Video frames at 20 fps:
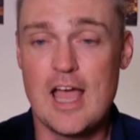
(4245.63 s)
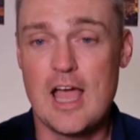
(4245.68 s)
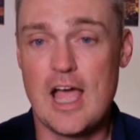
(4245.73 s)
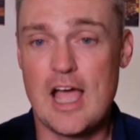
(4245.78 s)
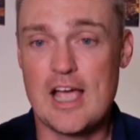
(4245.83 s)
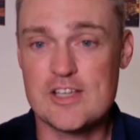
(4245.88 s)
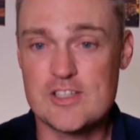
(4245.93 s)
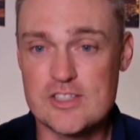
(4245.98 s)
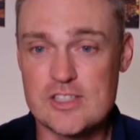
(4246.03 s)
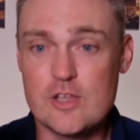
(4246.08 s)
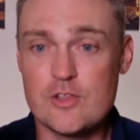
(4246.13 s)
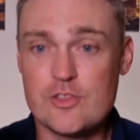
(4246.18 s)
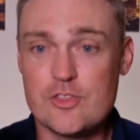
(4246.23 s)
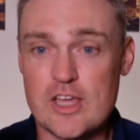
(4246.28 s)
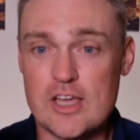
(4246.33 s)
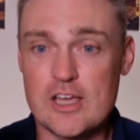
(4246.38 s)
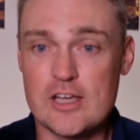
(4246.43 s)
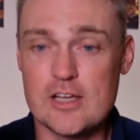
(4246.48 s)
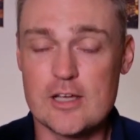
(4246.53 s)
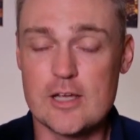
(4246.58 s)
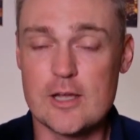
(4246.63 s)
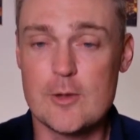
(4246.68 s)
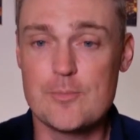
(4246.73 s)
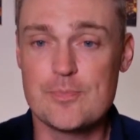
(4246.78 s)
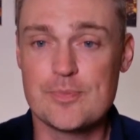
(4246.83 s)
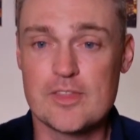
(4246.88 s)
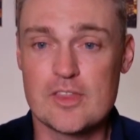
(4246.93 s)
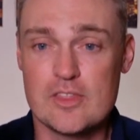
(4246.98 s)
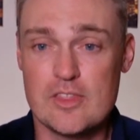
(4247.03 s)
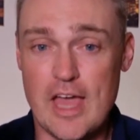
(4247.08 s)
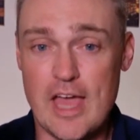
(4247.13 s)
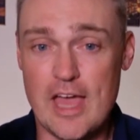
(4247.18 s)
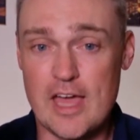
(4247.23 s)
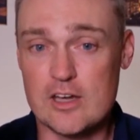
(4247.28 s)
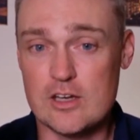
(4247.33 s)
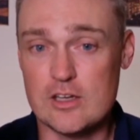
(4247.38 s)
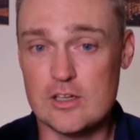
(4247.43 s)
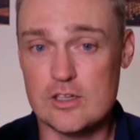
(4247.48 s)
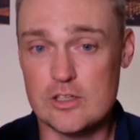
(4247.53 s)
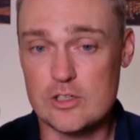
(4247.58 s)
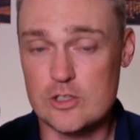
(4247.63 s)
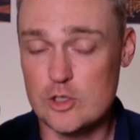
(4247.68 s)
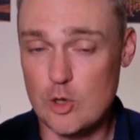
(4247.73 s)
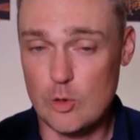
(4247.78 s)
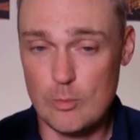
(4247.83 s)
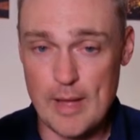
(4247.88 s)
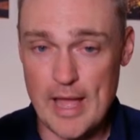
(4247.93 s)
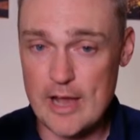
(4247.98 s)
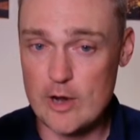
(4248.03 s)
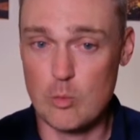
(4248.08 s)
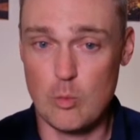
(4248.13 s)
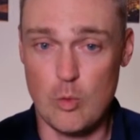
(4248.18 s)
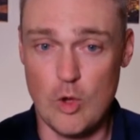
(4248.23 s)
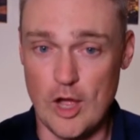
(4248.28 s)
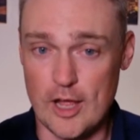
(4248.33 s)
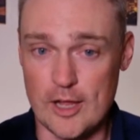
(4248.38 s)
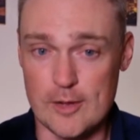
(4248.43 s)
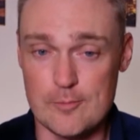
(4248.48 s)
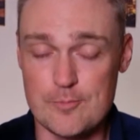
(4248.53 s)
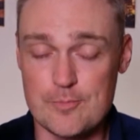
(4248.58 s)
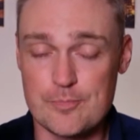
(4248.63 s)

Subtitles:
I still think that no matter what,